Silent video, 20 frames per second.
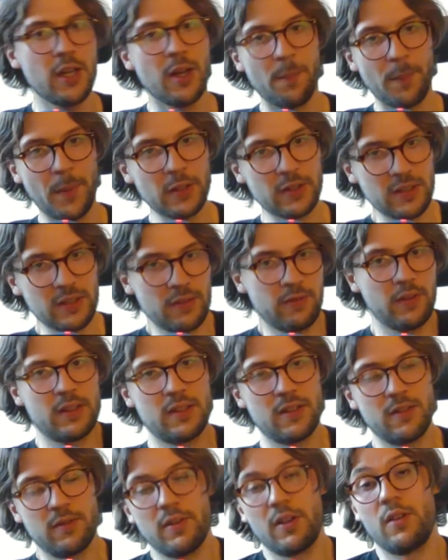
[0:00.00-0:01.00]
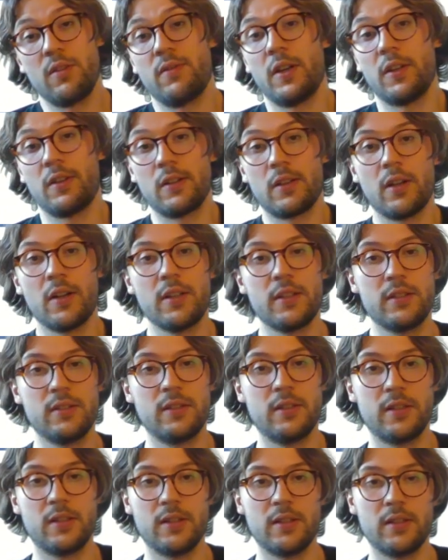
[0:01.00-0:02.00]
But if it's a very vital card,
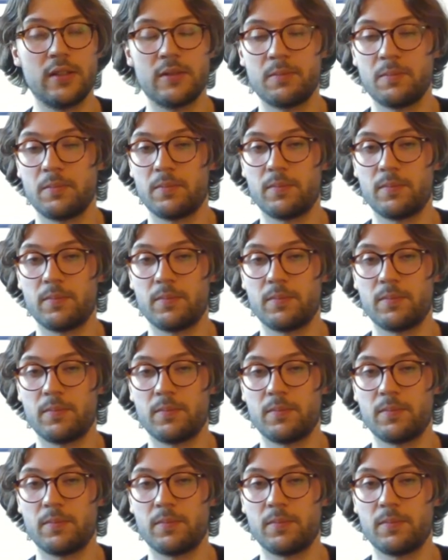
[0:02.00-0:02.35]
it